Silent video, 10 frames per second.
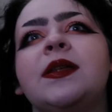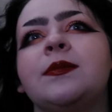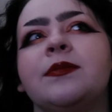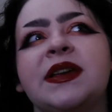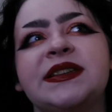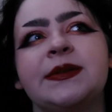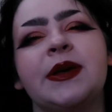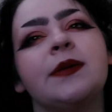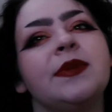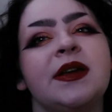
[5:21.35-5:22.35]
like mess them
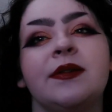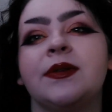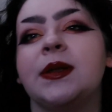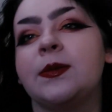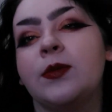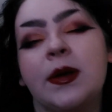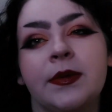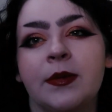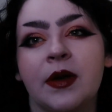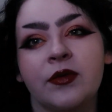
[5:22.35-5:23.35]
up and I have to like wipe
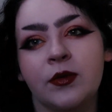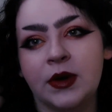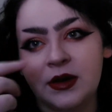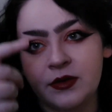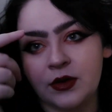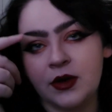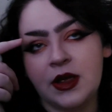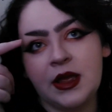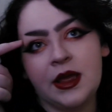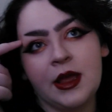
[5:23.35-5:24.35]
them off or whatever,
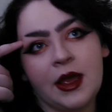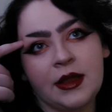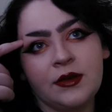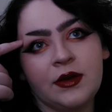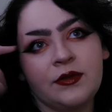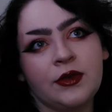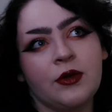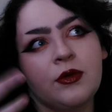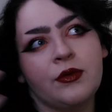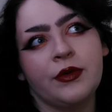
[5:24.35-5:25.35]
I don't have to go
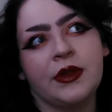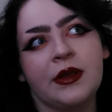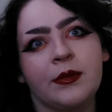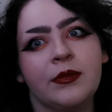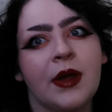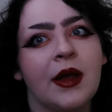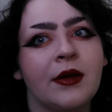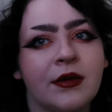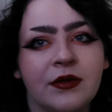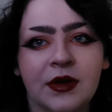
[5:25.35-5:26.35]
over like
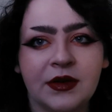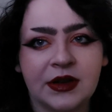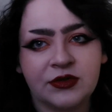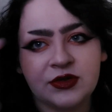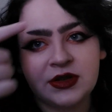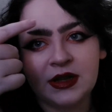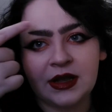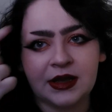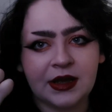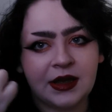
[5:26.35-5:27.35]
powdered foundation.
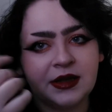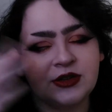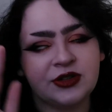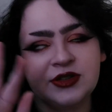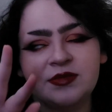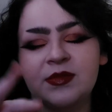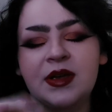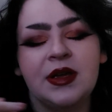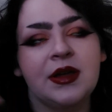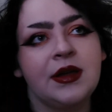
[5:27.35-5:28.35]
Like, I can just
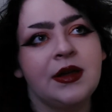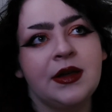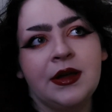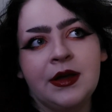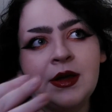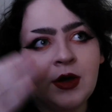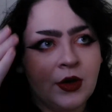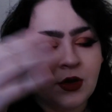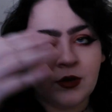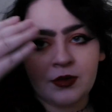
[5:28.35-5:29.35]

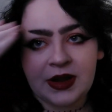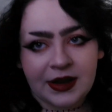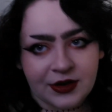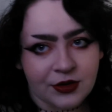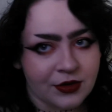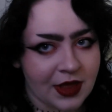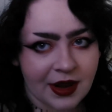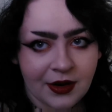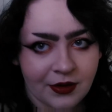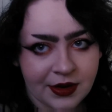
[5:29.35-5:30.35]
redo
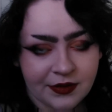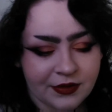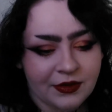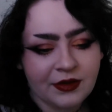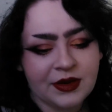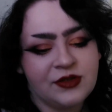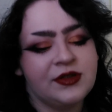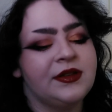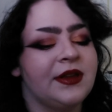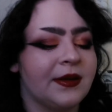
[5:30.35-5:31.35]
that area of the
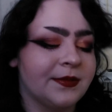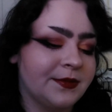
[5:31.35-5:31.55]
foundation. Yeah.